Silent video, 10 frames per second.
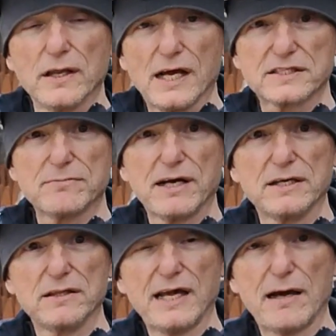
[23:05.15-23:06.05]
Last time I
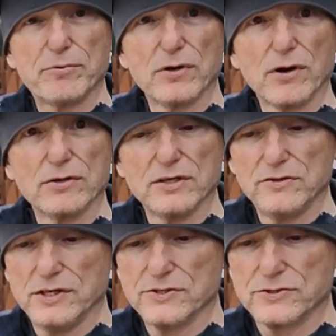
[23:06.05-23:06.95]
did the ApiGuard and
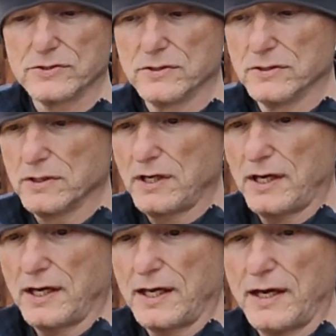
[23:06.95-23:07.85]
did this
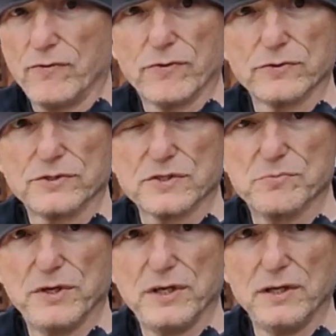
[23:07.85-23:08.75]
kind of count where there was this
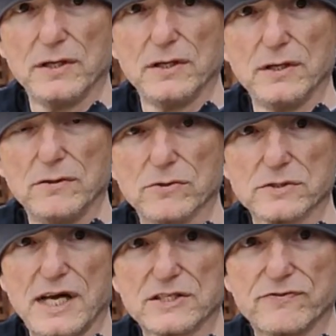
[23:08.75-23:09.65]
many was
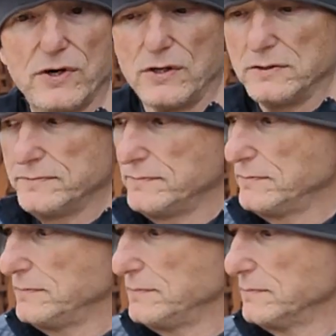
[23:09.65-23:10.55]
last fall.
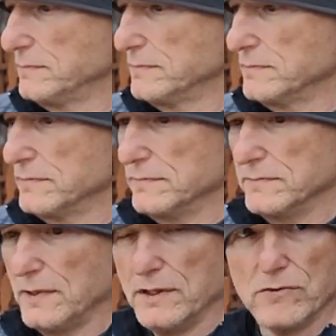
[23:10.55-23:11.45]

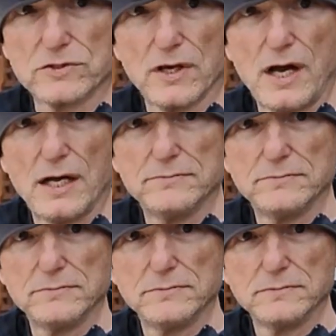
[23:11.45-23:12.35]
And there was a lot,
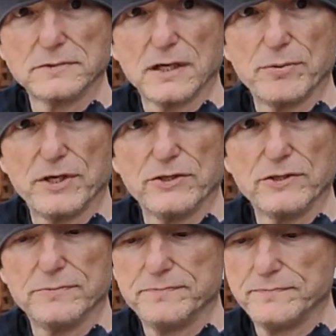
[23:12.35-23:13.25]
a couple hundred,
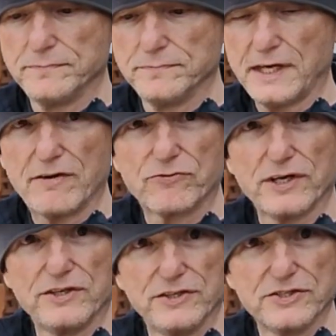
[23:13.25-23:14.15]
after I
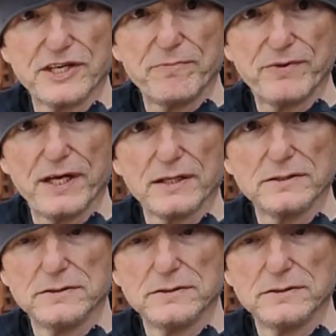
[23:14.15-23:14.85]
did the same thing.